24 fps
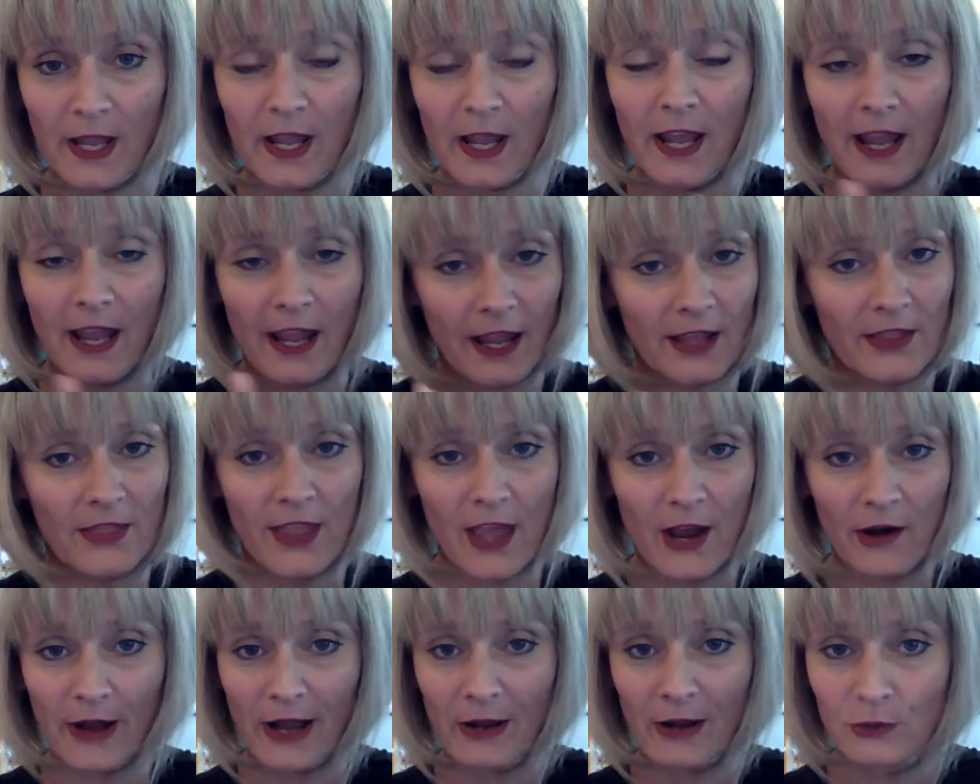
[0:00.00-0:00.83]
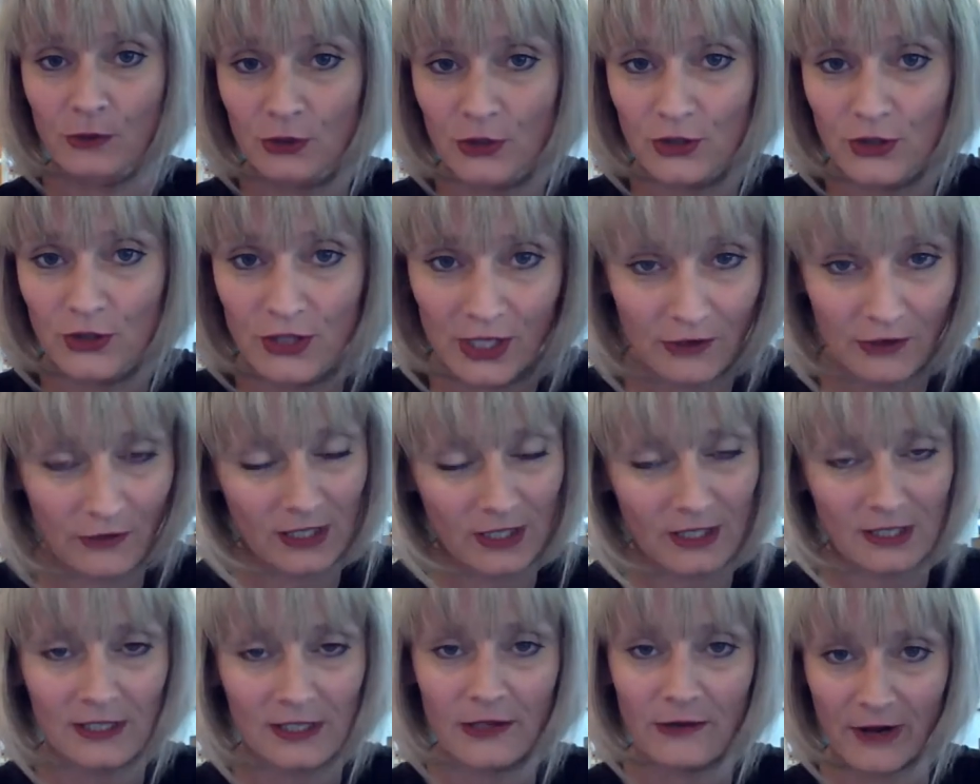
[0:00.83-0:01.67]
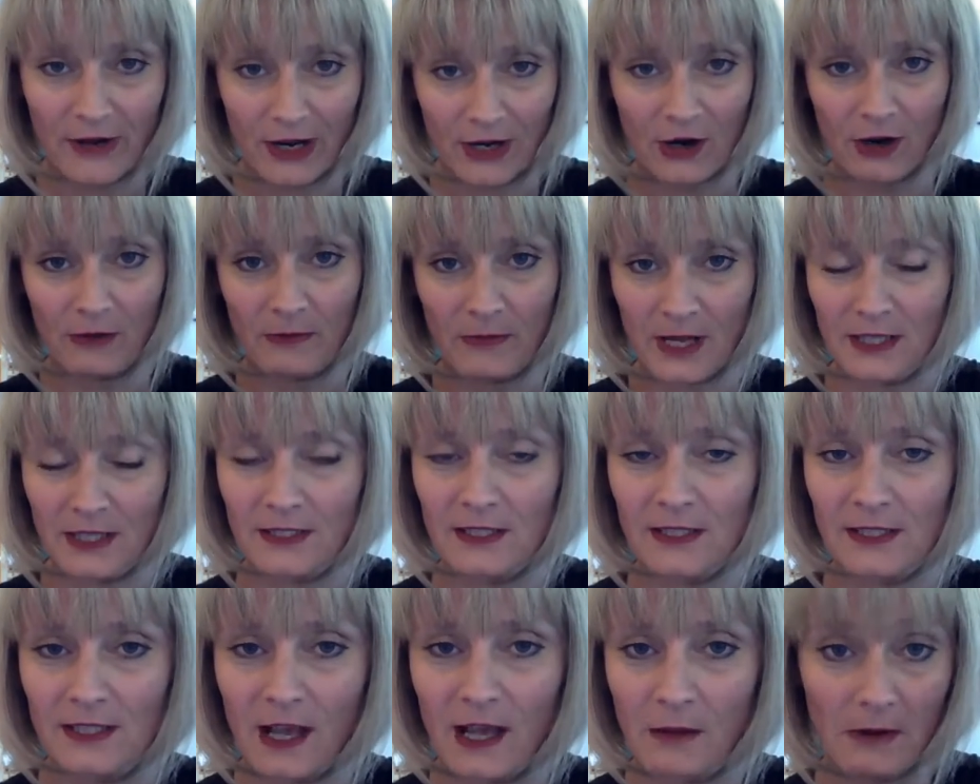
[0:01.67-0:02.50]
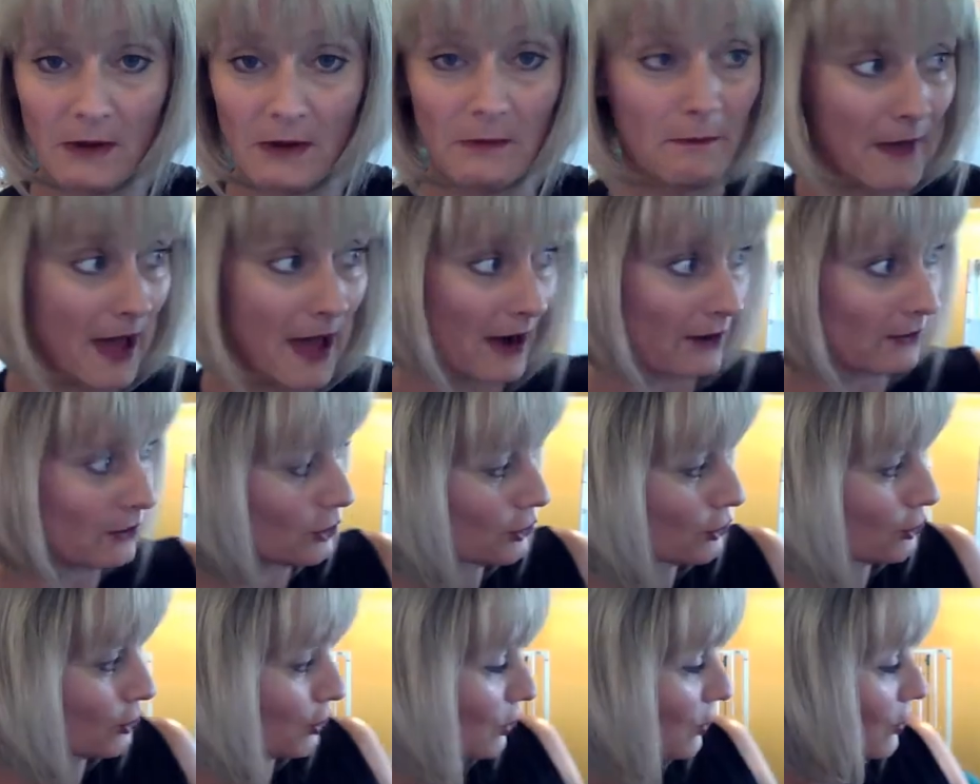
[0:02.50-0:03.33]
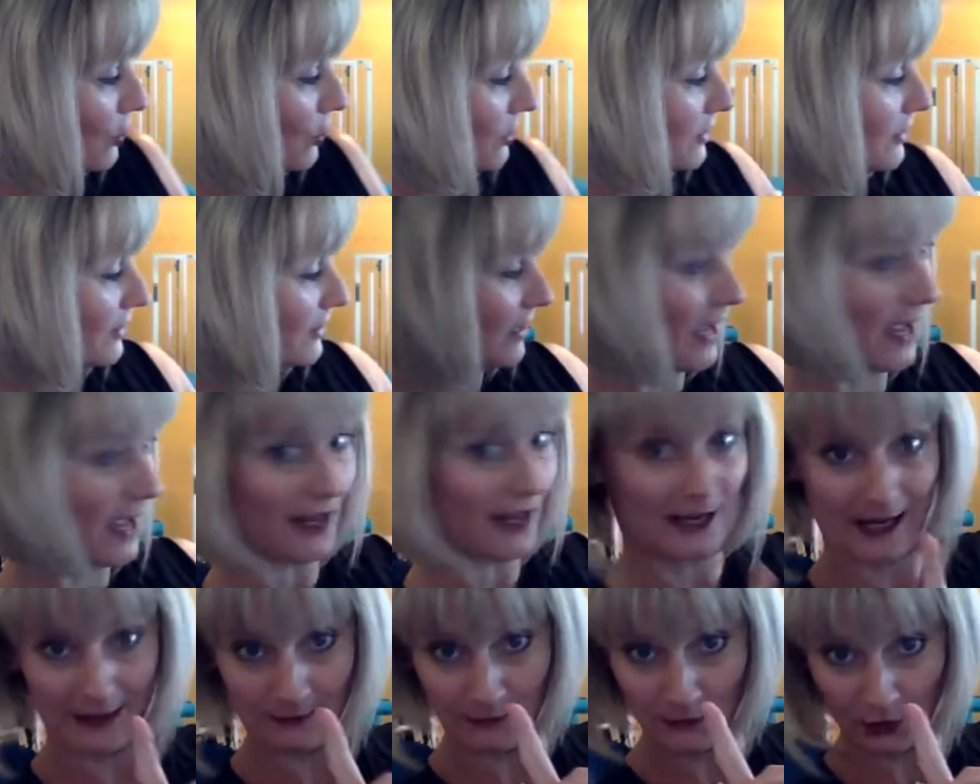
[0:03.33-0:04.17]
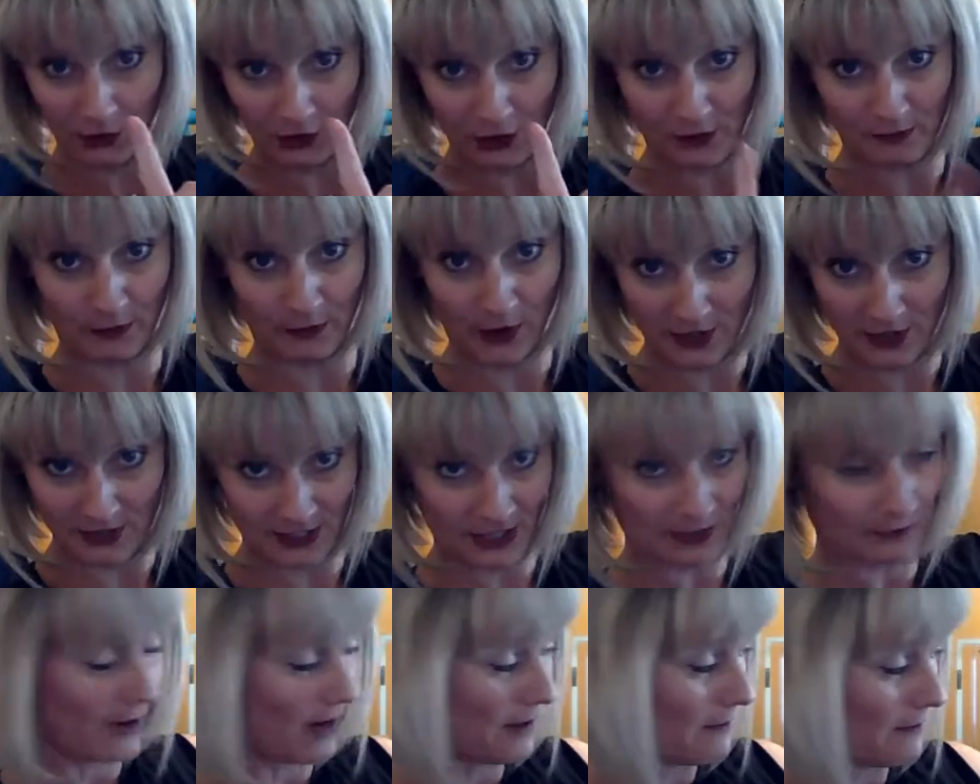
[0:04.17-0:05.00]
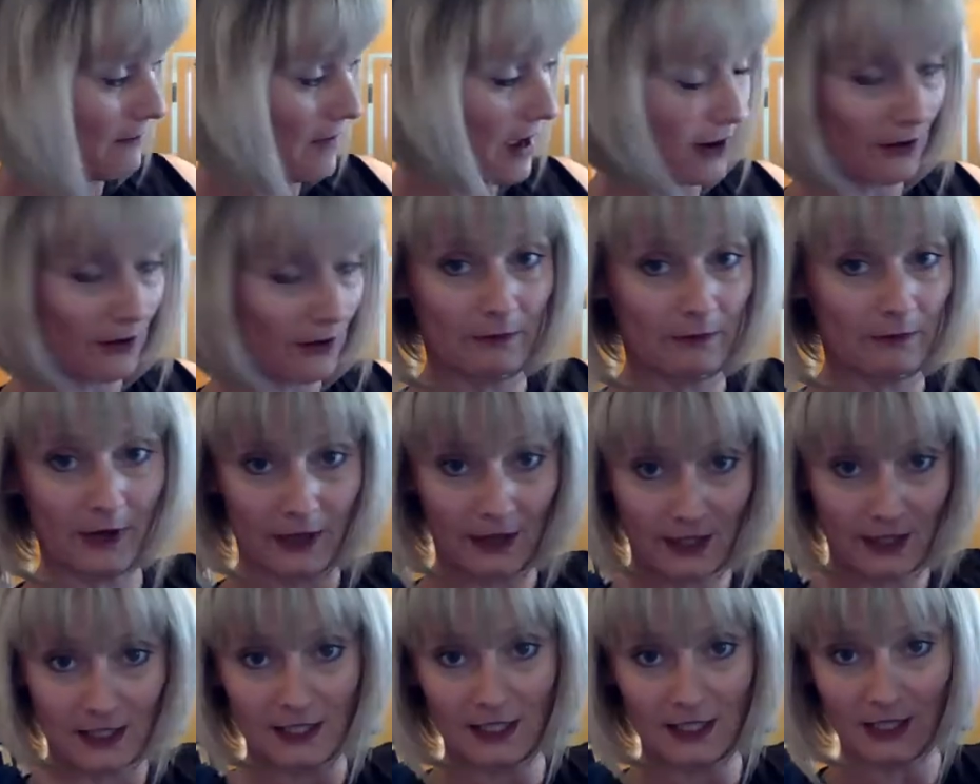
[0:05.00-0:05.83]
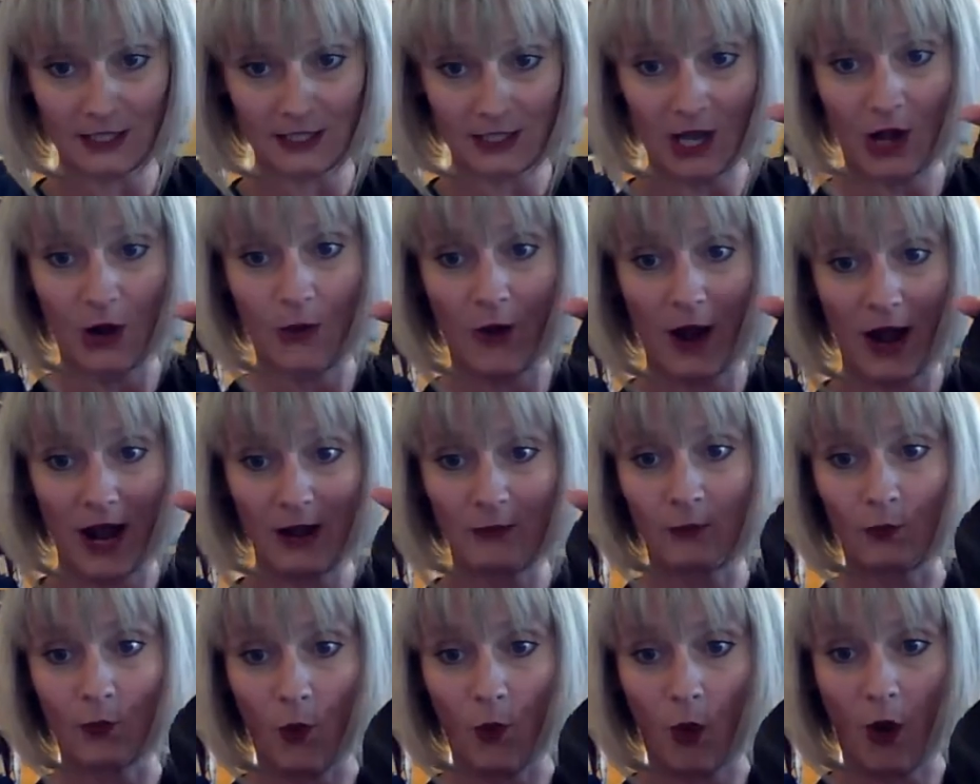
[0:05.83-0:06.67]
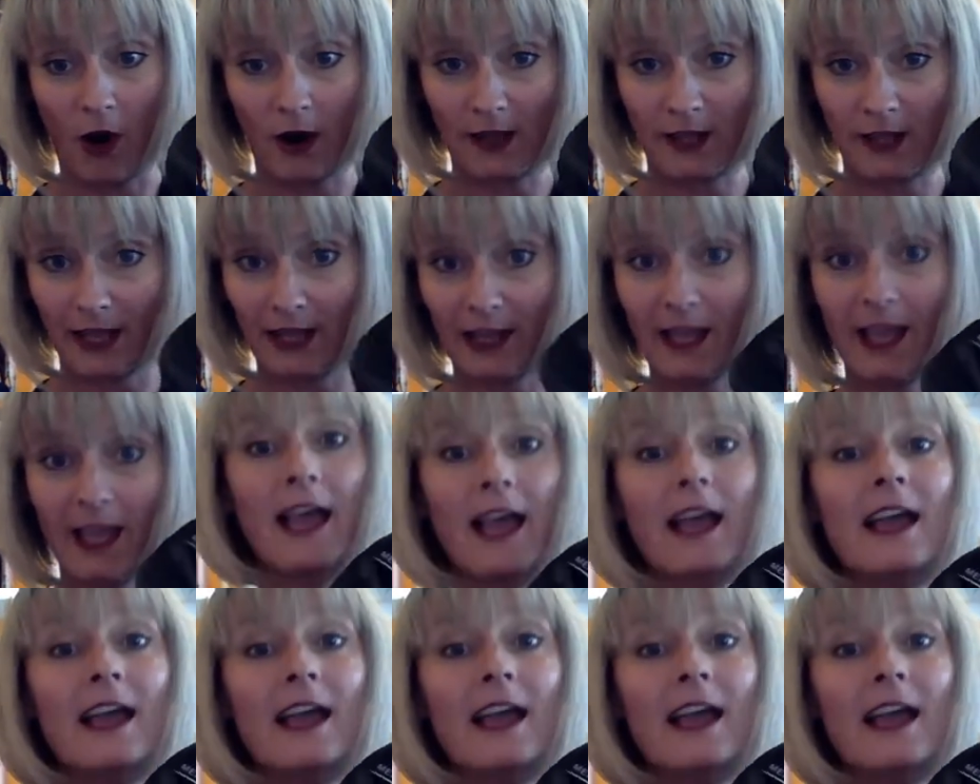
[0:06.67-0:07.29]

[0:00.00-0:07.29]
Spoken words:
And there I would seriously recommend some Merrell shoes. And I'm not sponsored by Merrell, but this is how I'm walking.